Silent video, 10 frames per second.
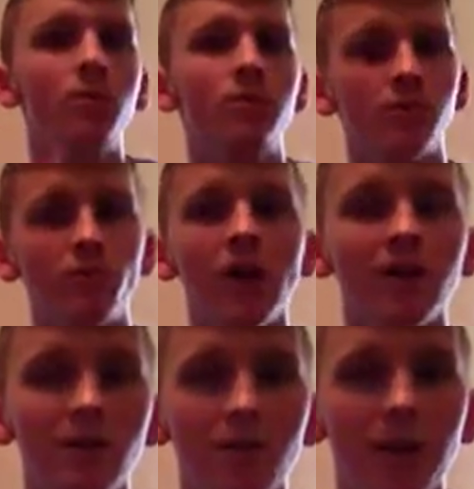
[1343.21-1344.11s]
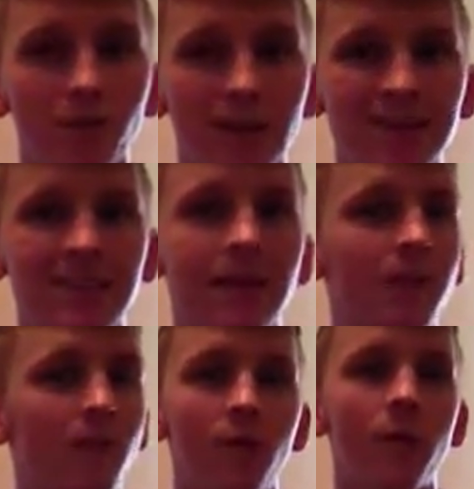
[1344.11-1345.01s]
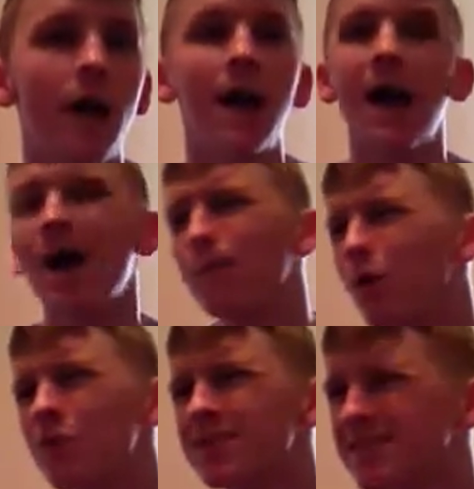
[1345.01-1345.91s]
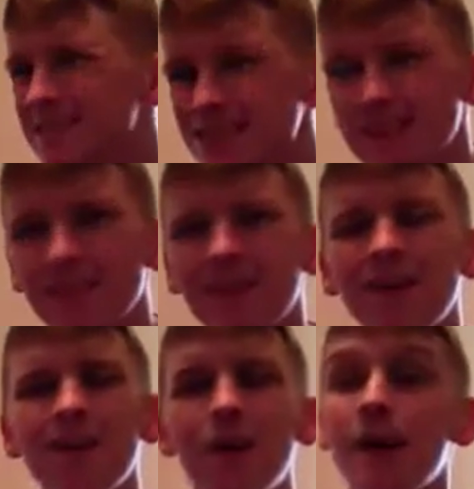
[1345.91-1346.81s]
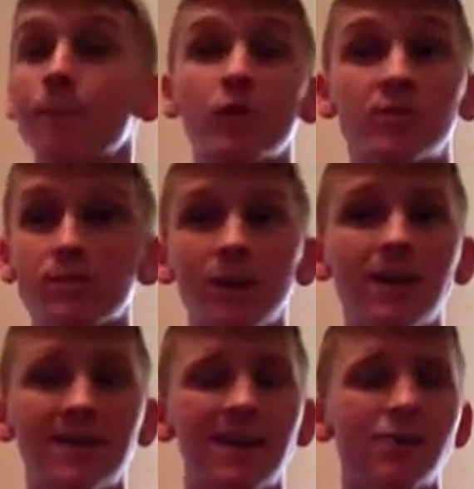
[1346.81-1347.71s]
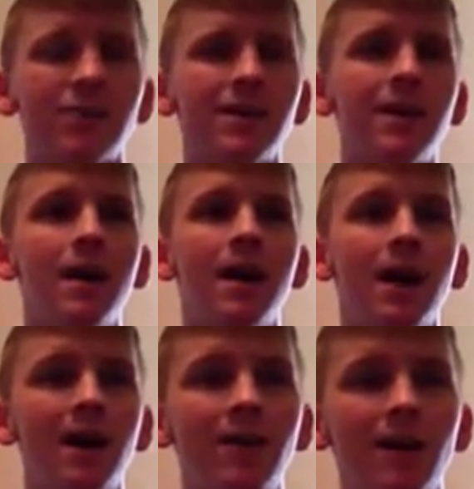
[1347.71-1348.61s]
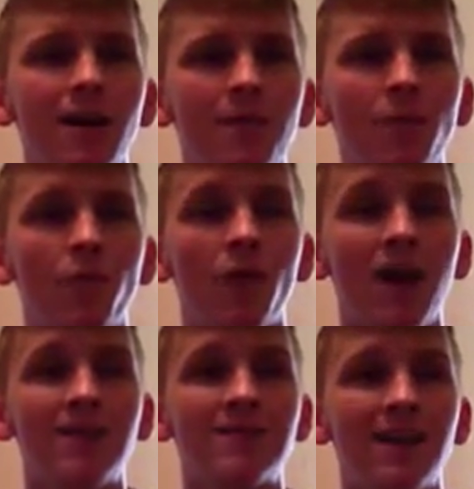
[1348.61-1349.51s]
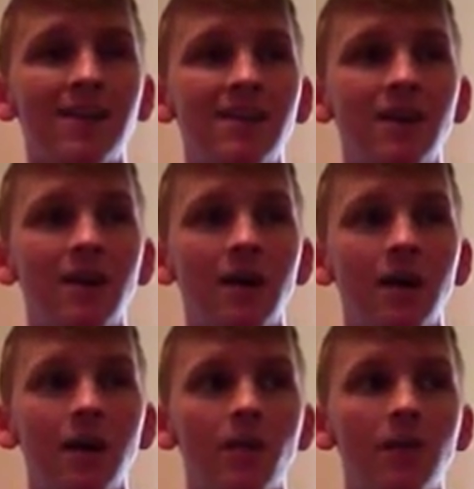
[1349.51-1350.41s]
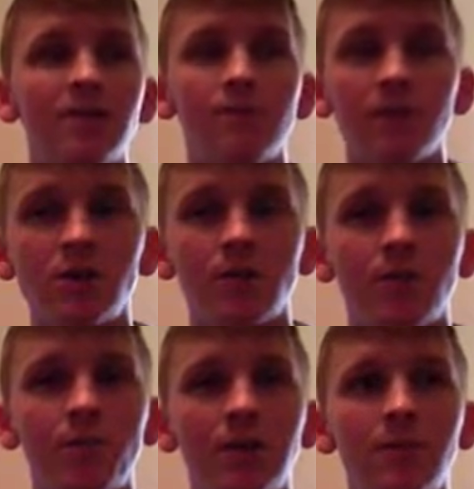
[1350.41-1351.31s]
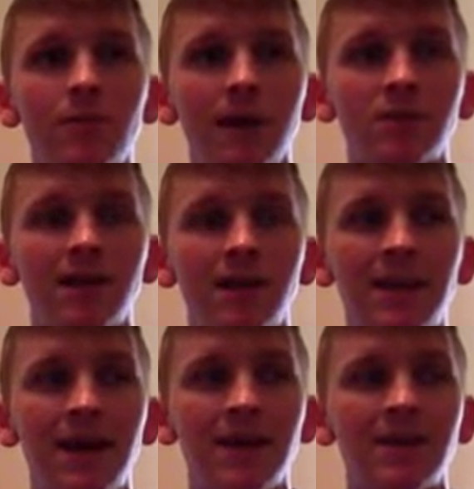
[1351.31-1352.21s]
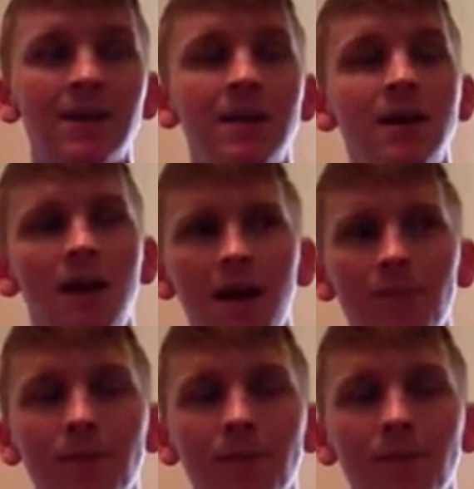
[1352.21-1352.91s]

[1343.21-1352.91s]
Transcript: with some really good wrestling from Ambrose and Ziggler, Ambrose and Breeze actually, and Reigns and Big Show had a pretty good match that night. I